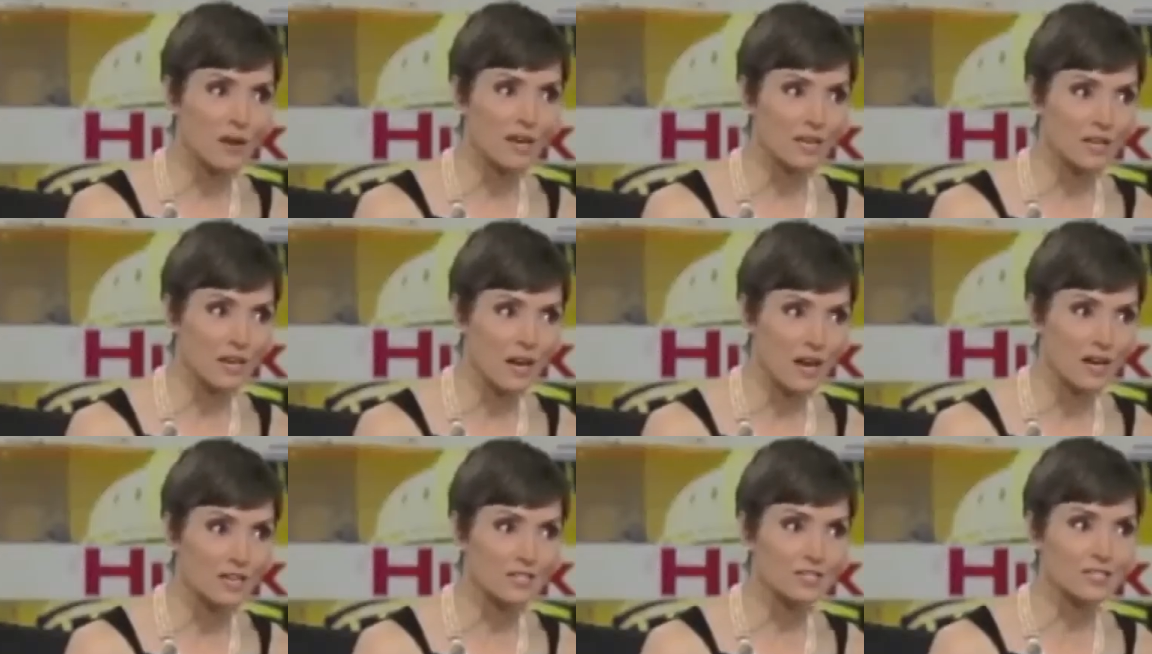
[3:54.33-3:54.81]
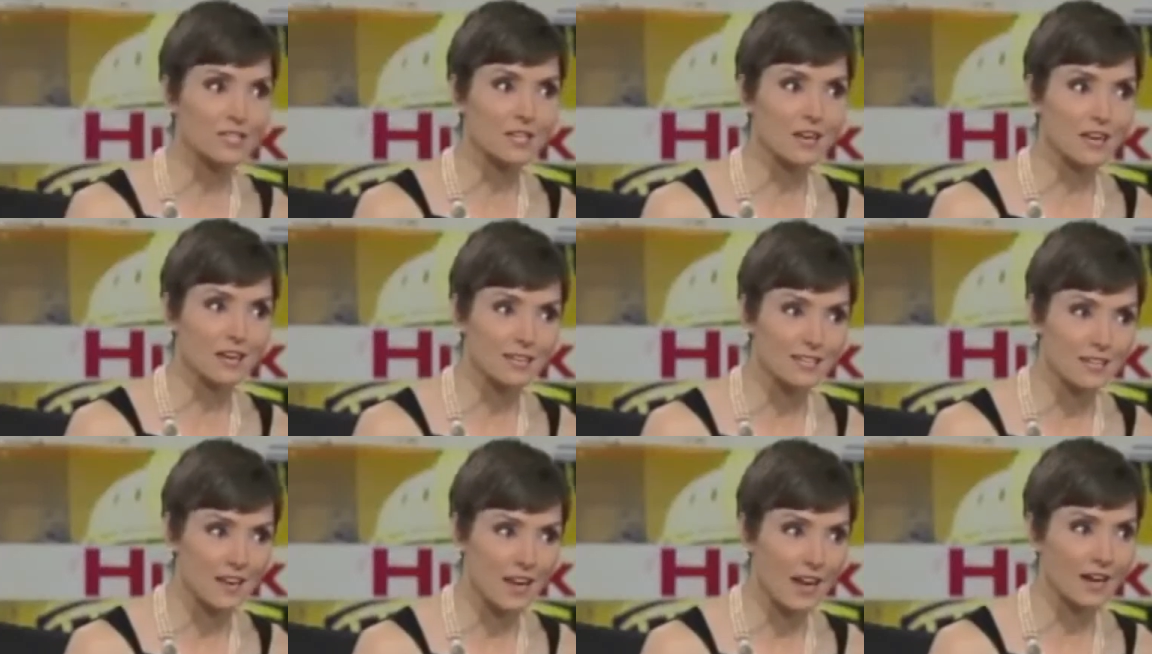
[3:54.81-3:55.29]
was in
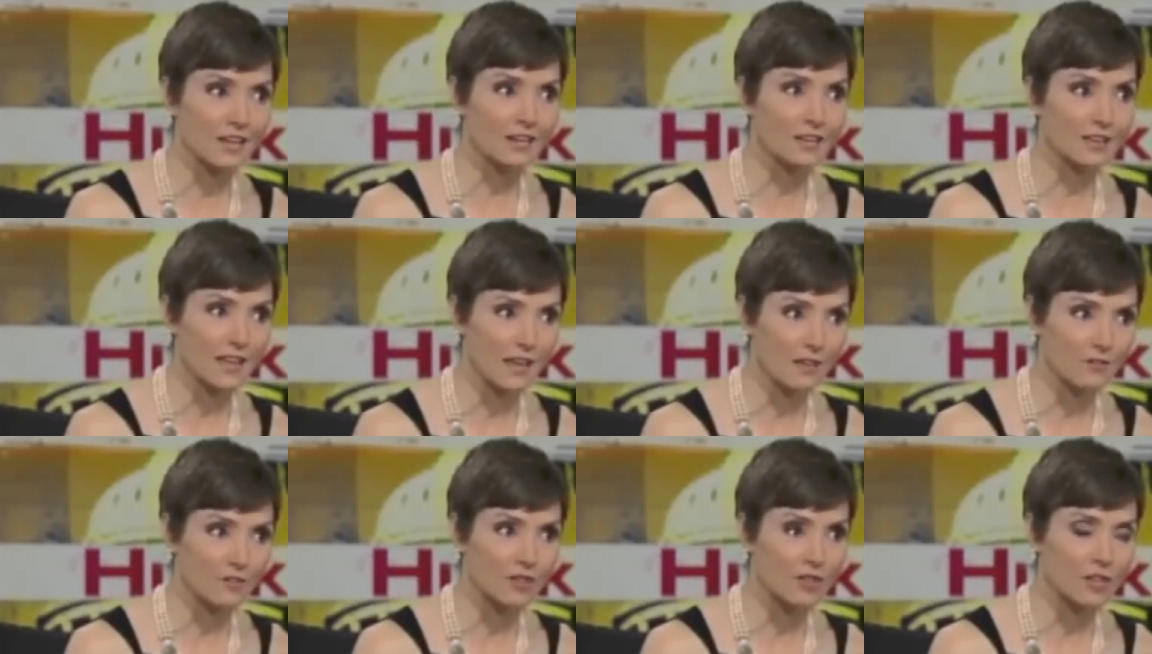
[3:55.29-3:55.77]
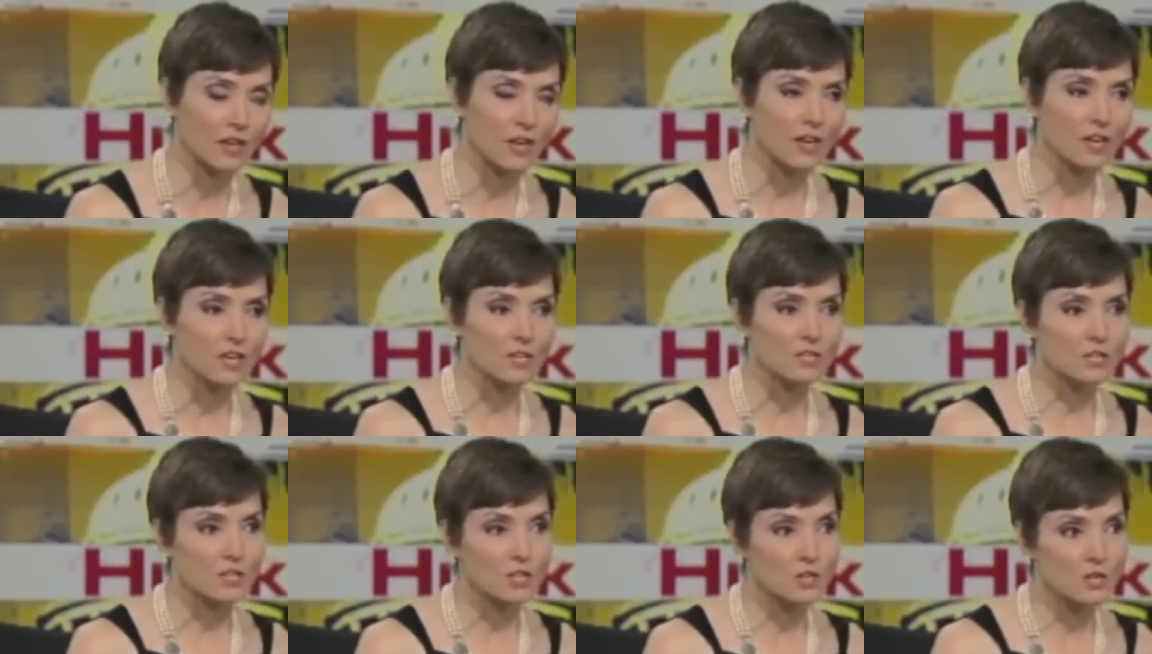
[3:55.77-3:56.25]
Benghazi on 9
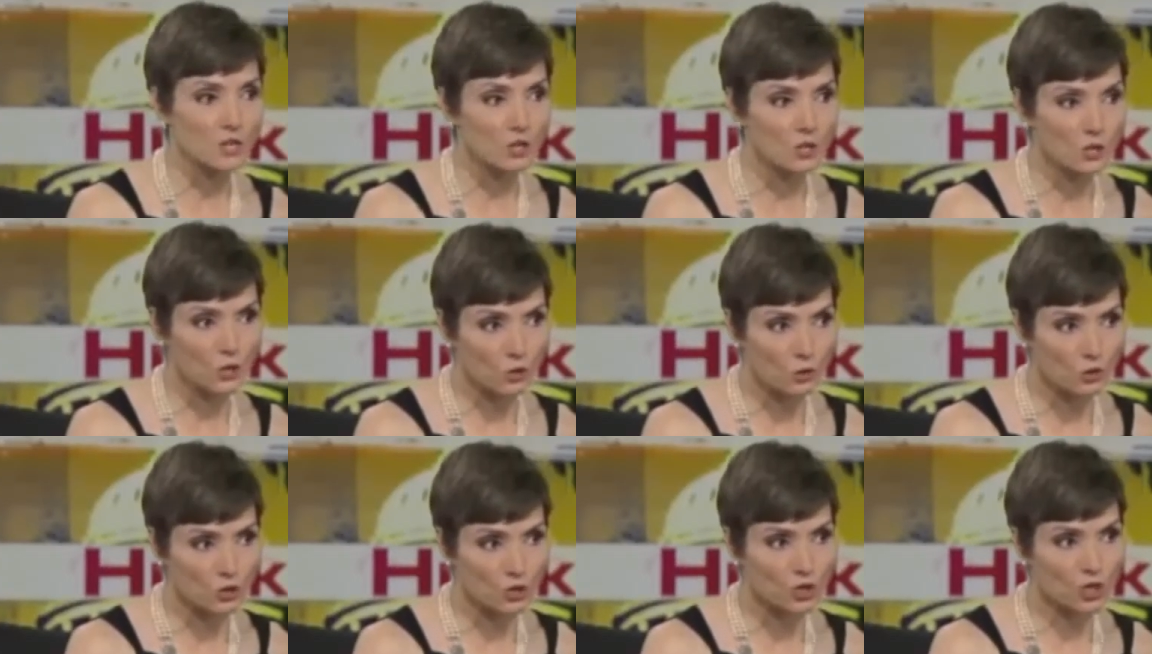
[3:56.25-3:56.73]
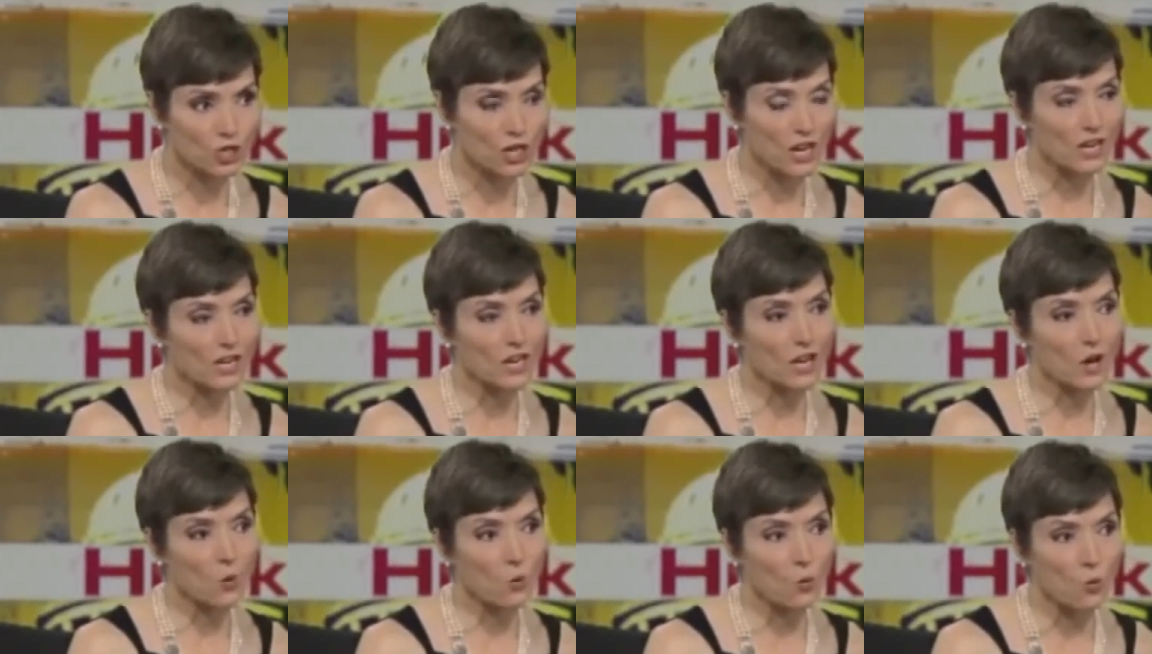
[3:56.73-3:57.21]
11 to
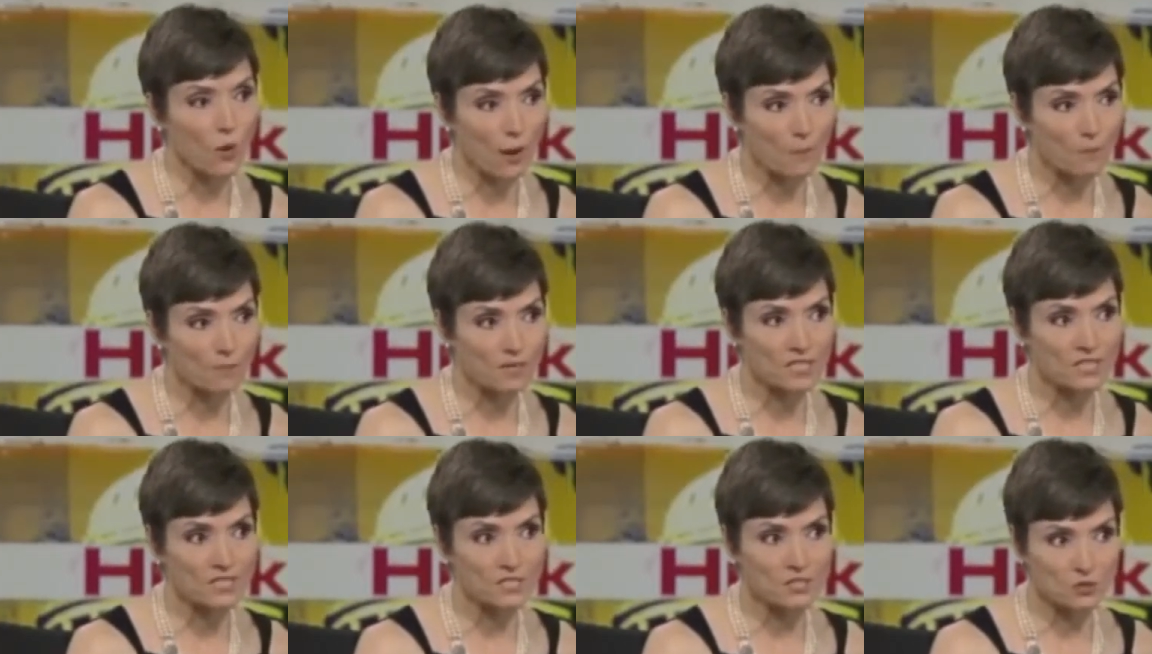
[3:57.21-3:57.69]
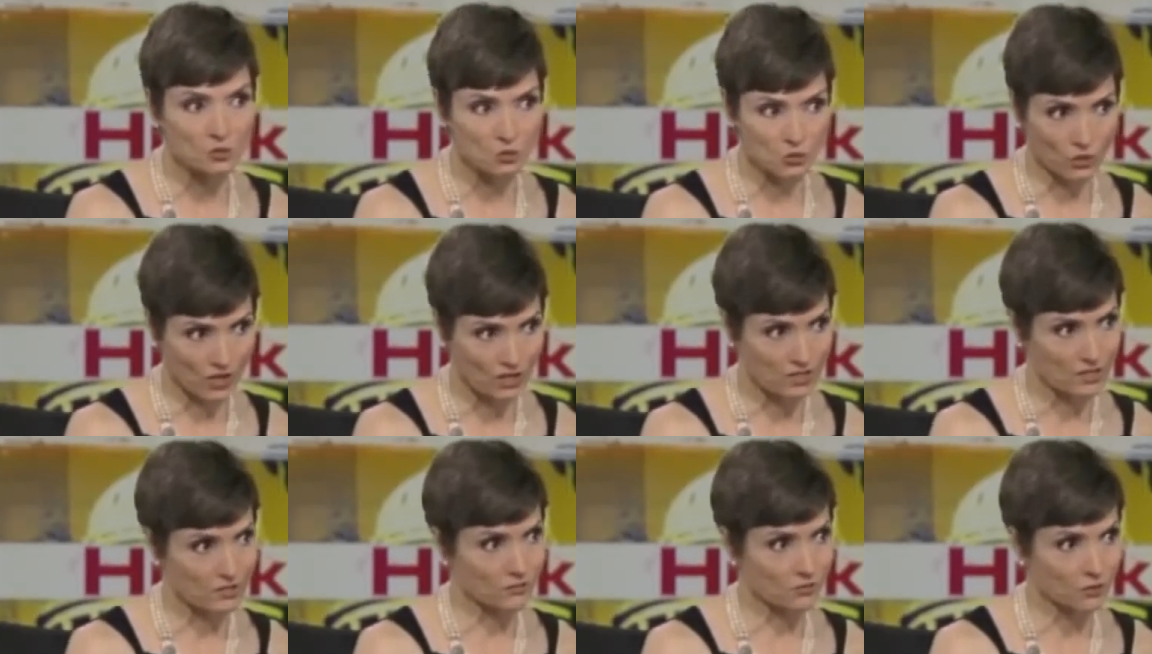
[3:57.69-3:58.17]
negotiate a
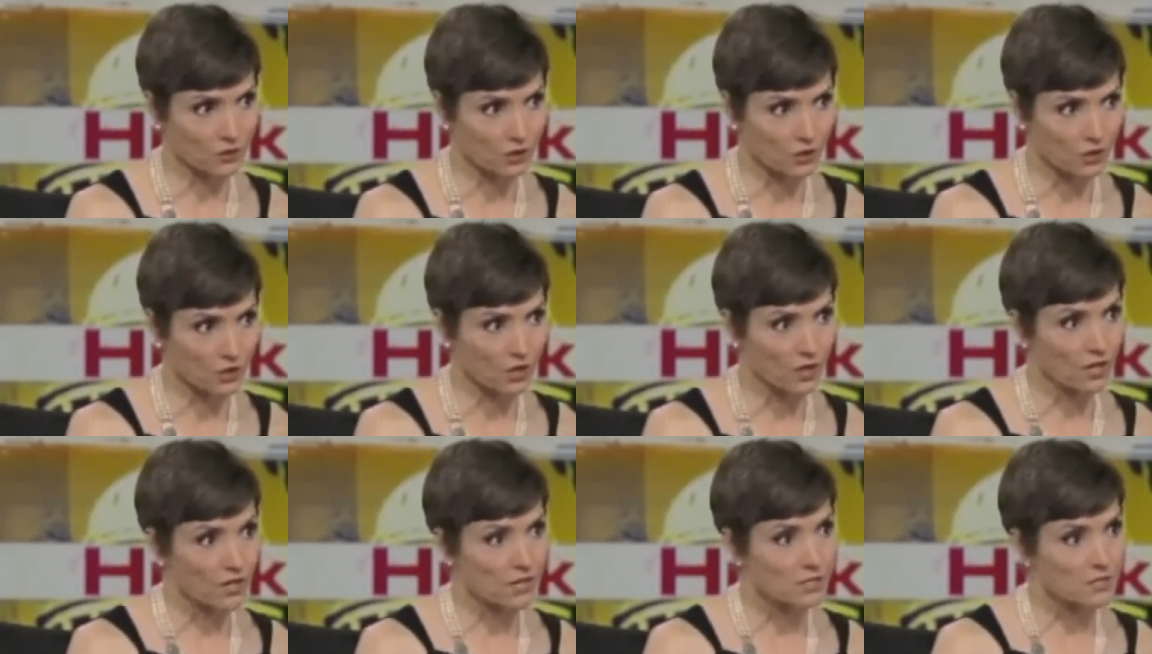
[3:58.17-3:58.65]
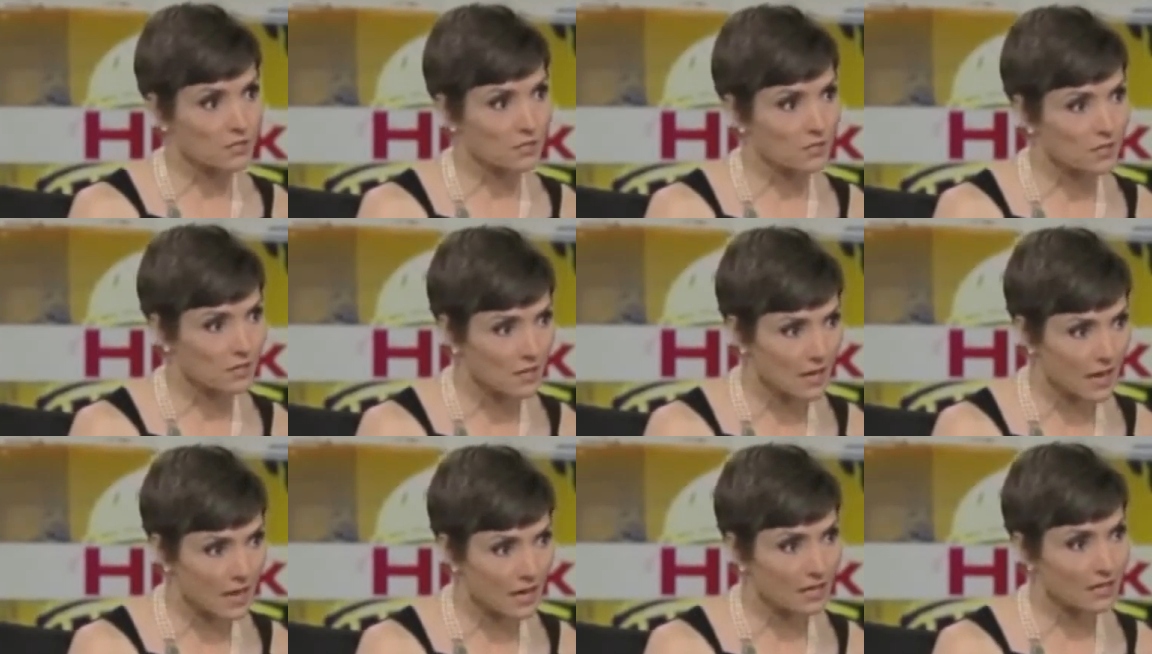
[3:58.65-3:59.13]
weapons transfer
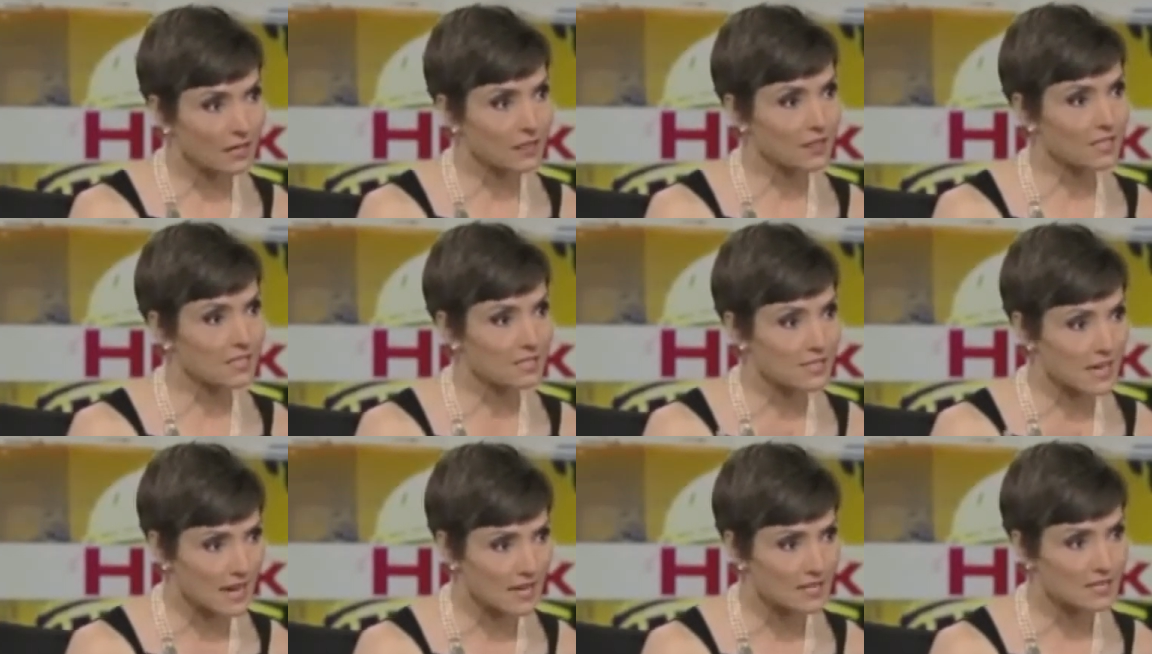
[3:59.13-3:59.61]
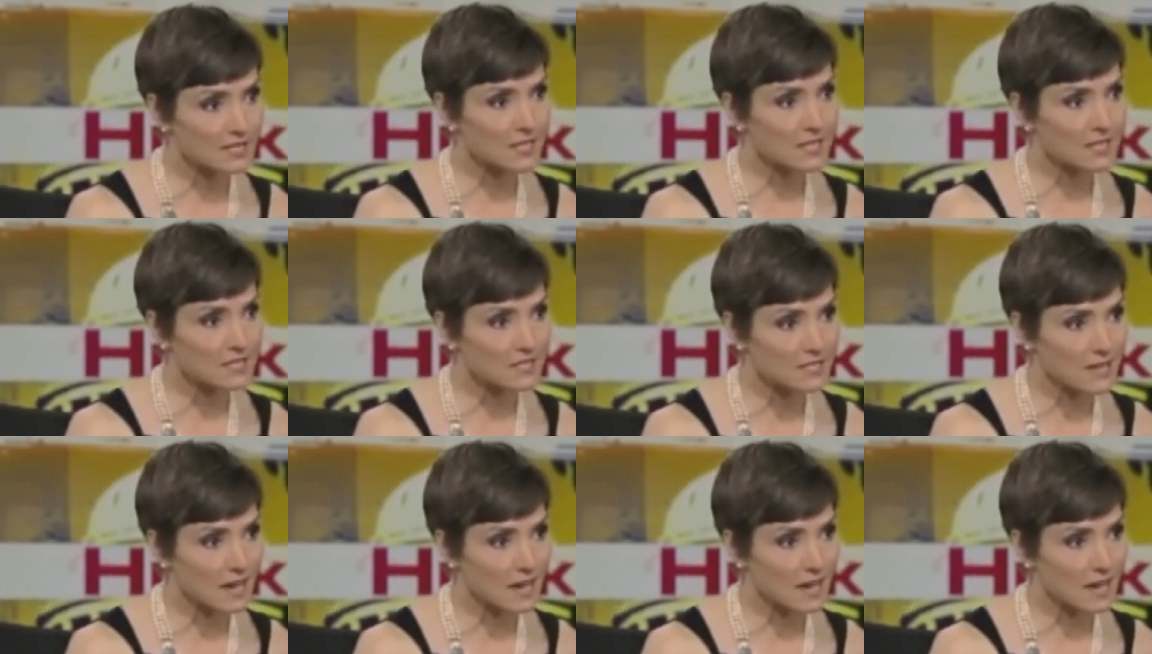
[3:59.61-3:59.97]
to get these